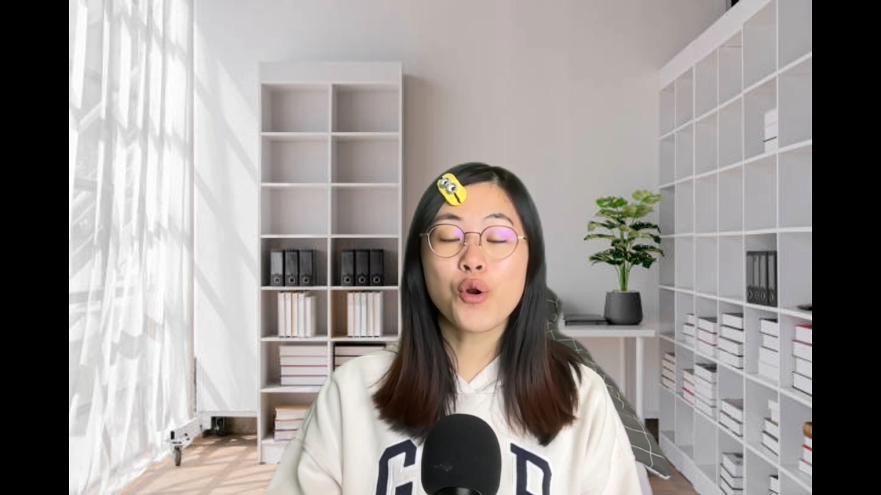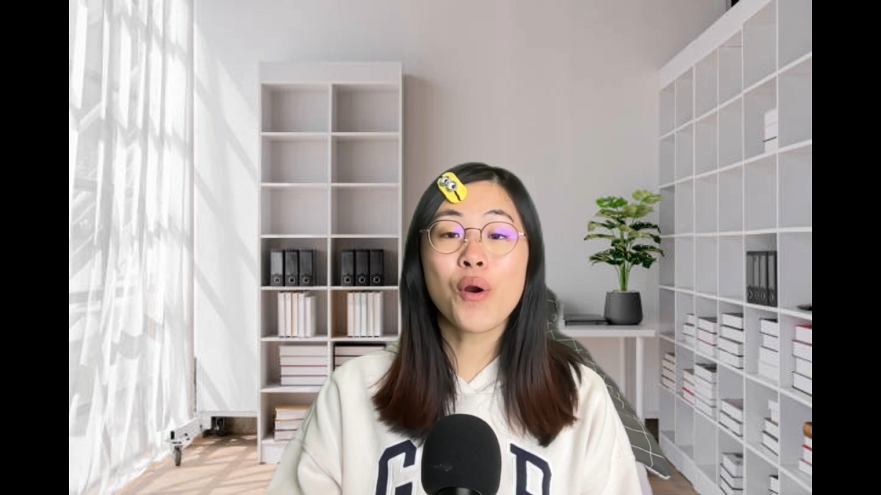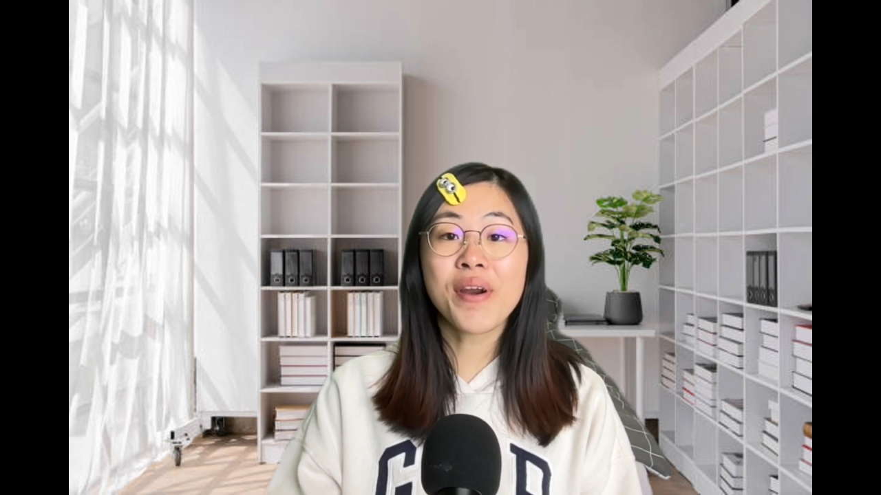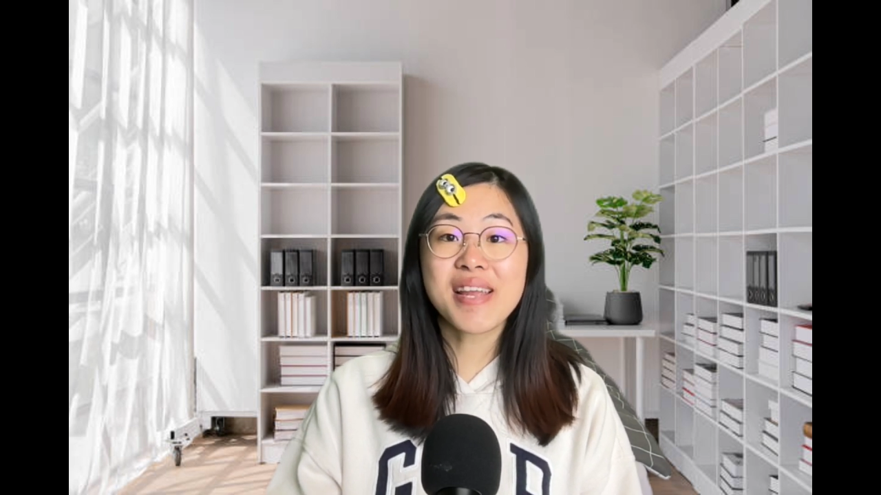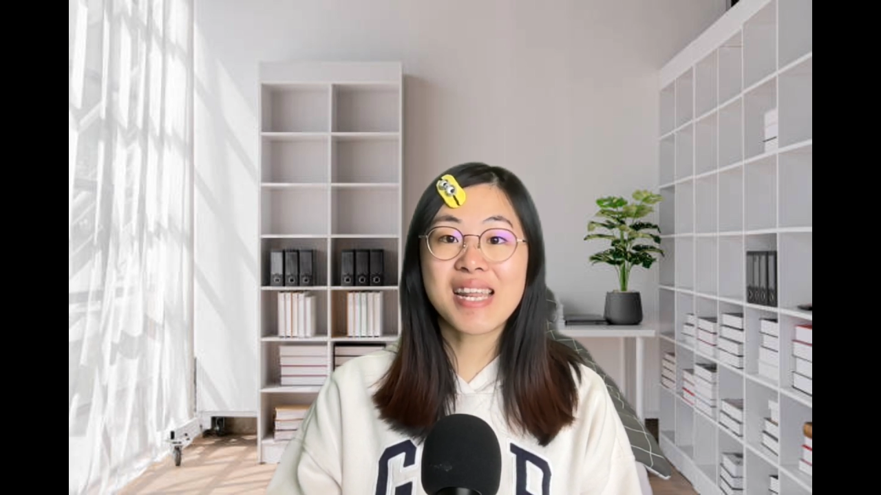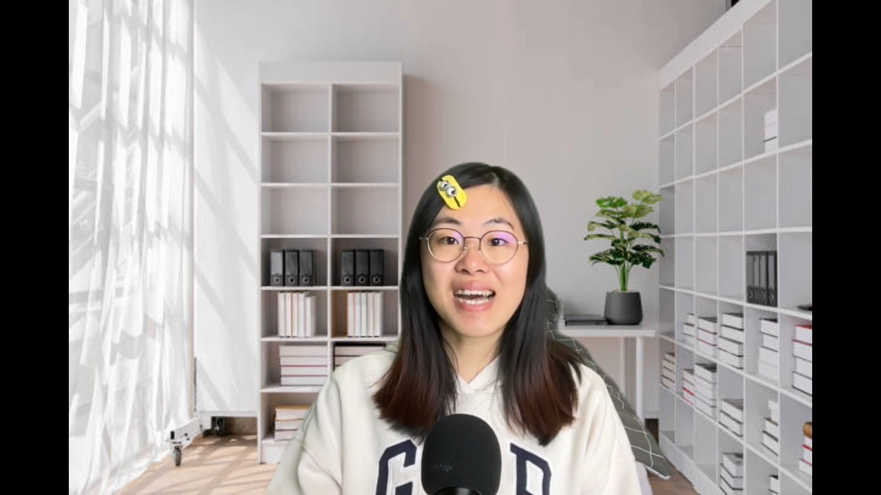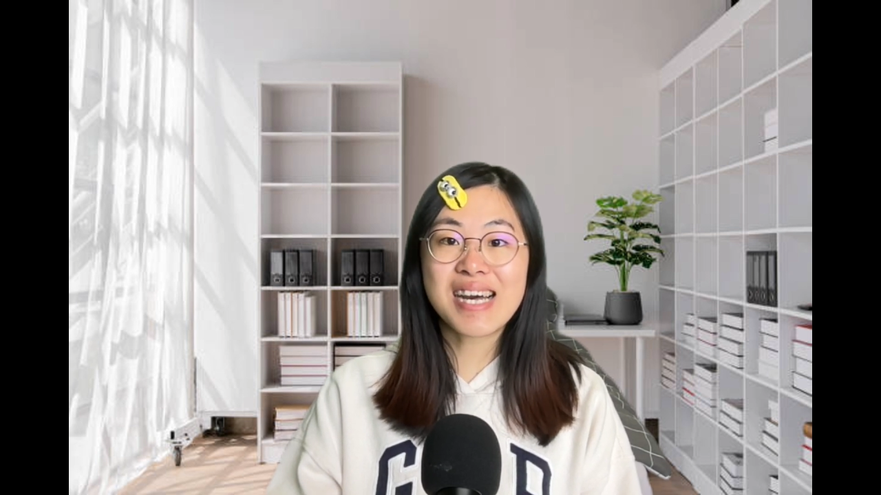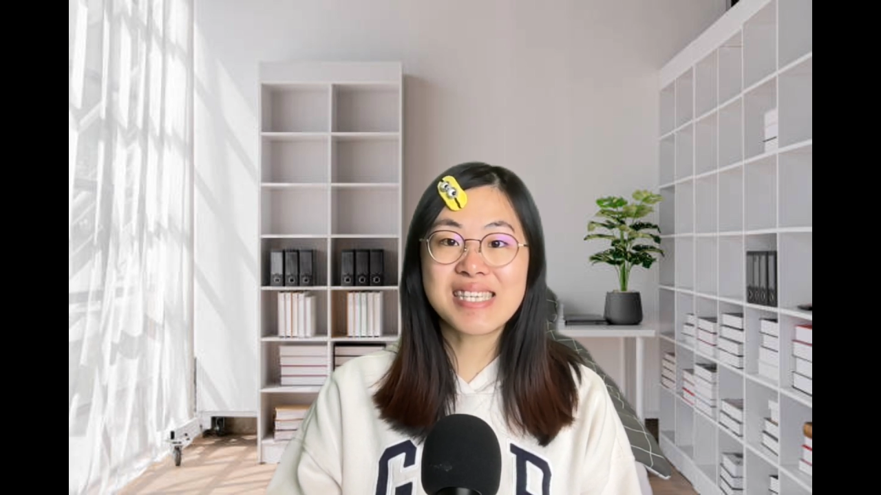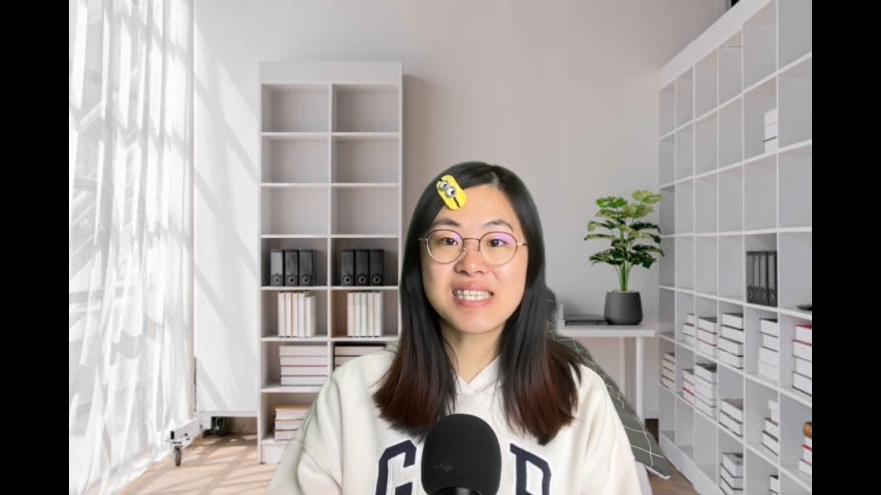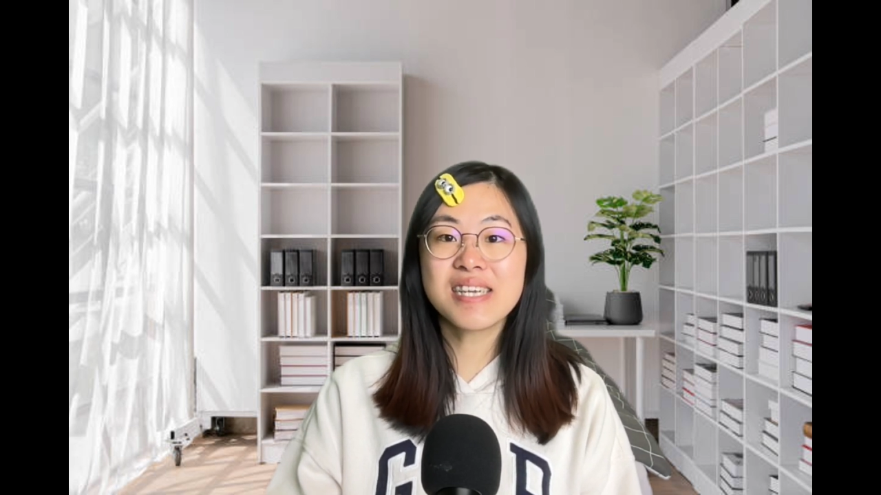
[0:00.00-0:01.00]

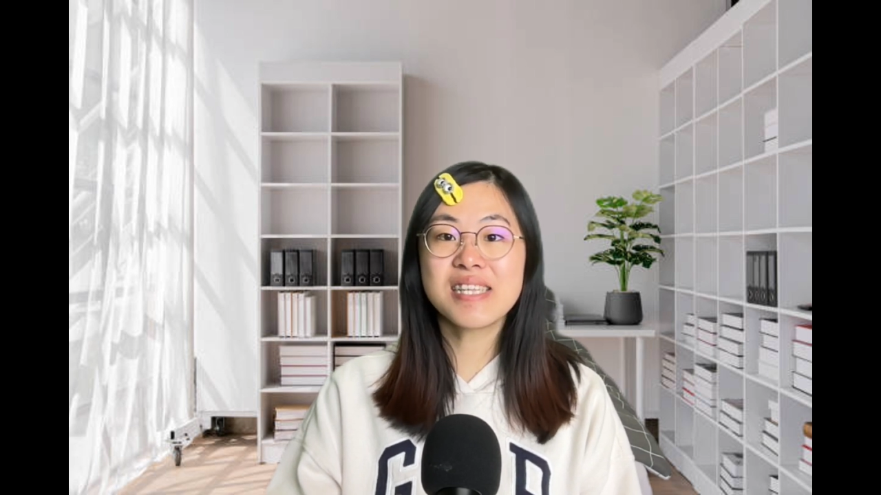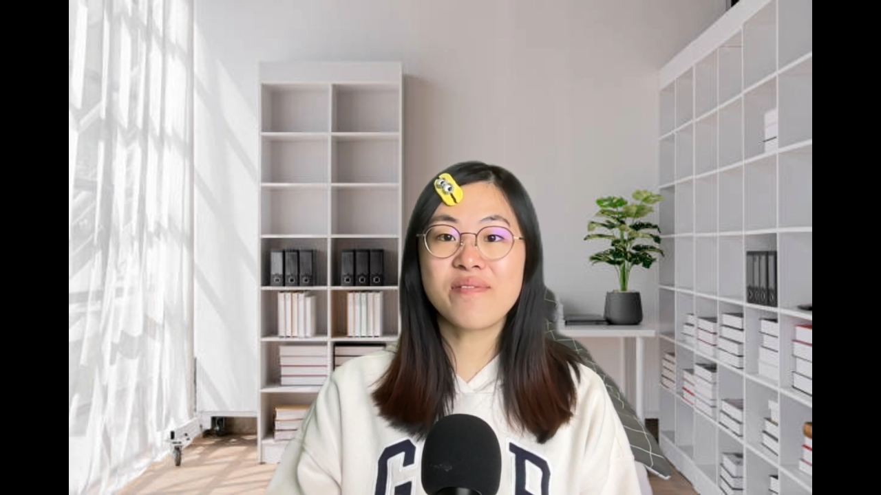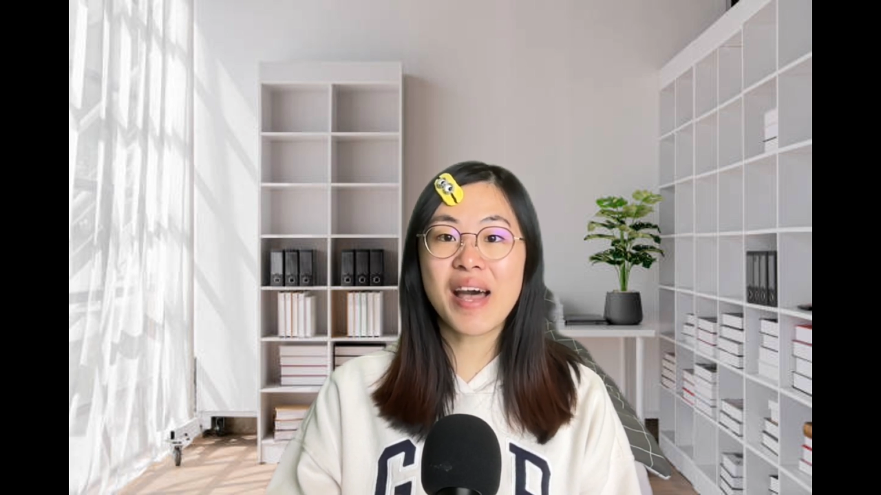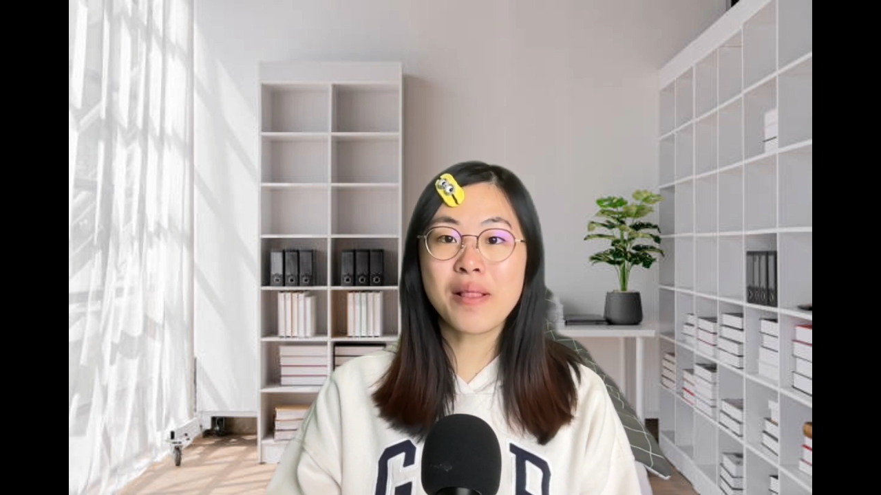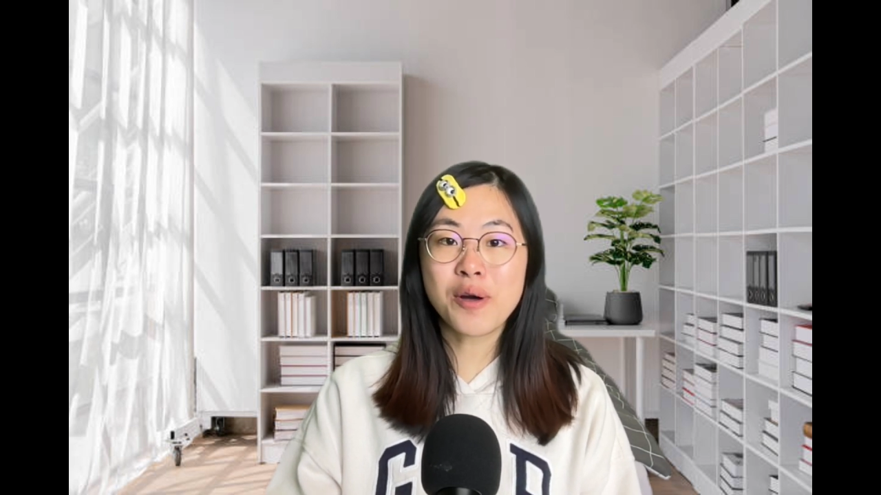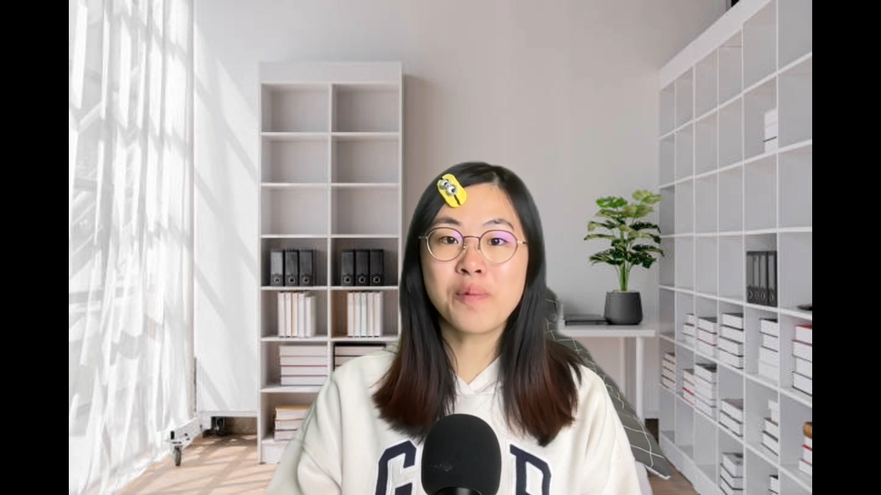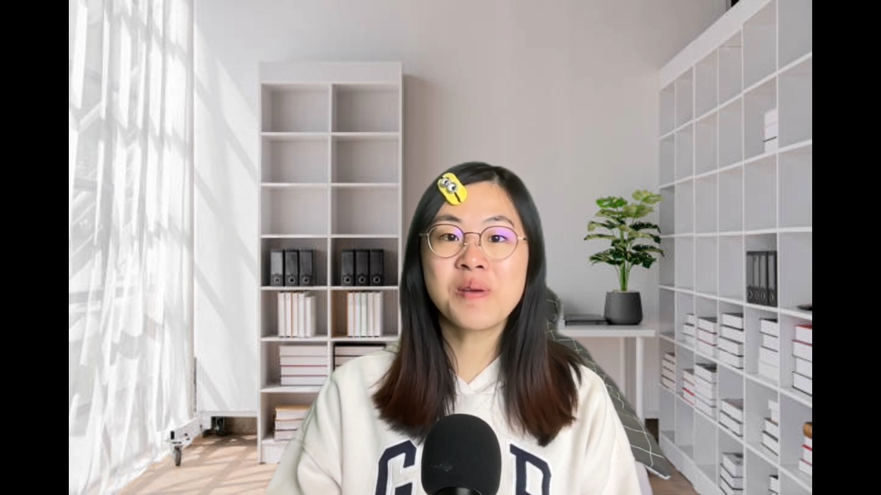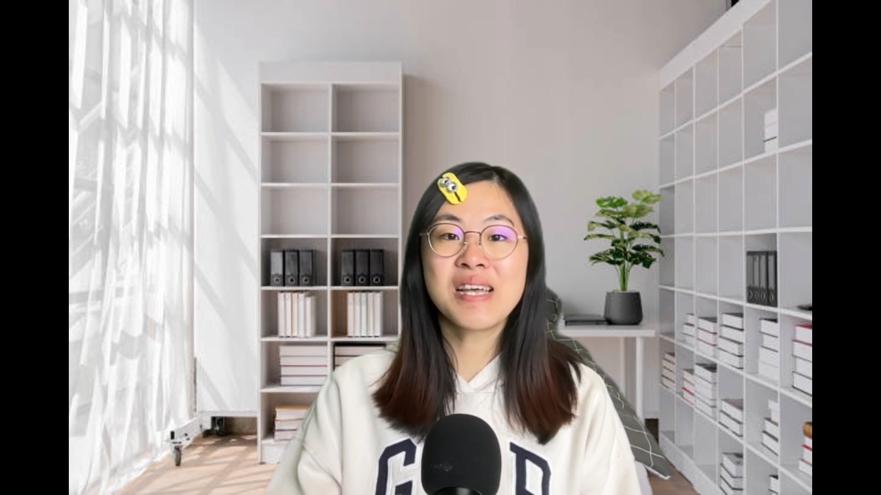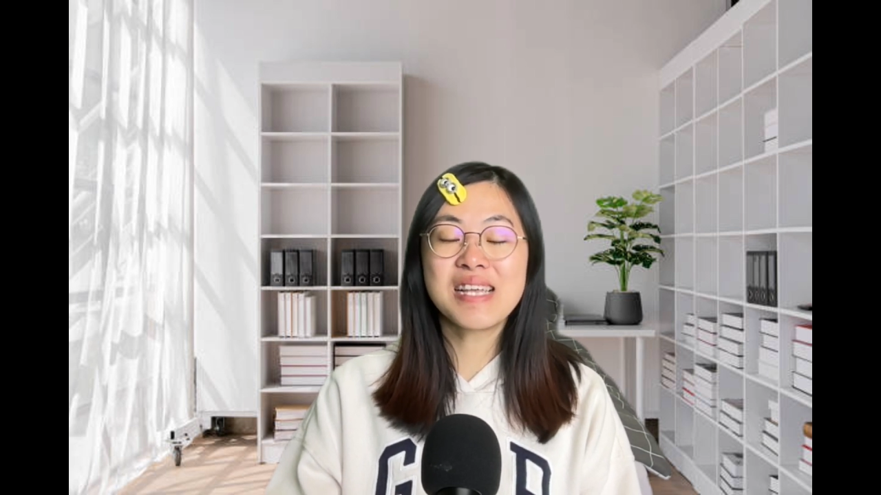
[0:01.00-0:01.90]
organize, develop,